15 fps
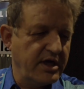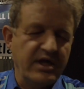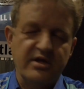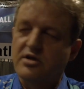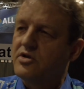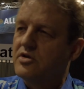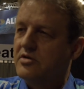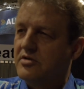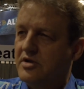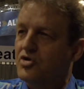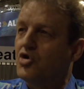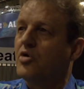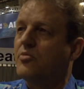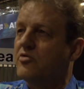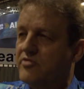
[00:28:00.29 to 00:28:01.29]
in the
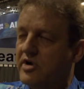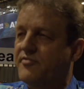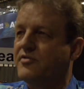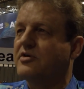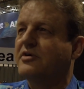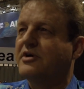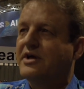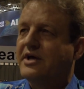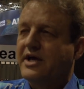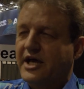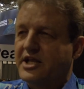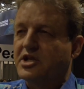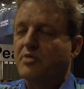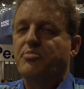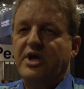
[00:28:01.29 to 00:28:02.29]
normal river
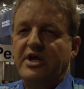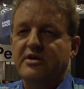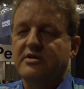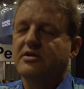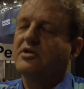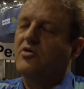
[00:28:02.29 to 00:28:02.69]
and the peat,